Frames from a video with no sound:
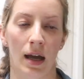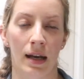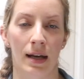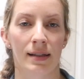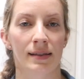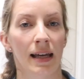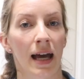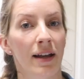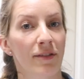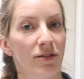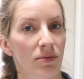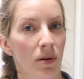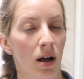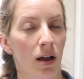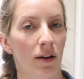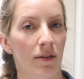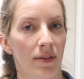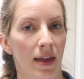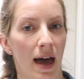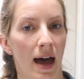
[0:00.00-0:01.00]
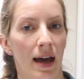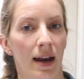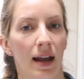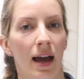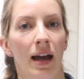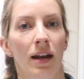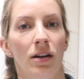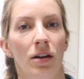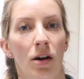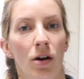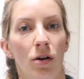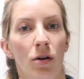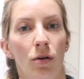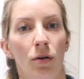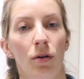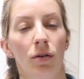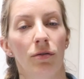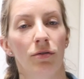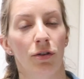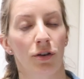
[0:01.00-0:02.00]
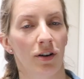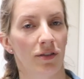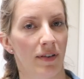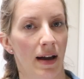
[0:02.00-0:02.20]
And aside from all of that, I know for a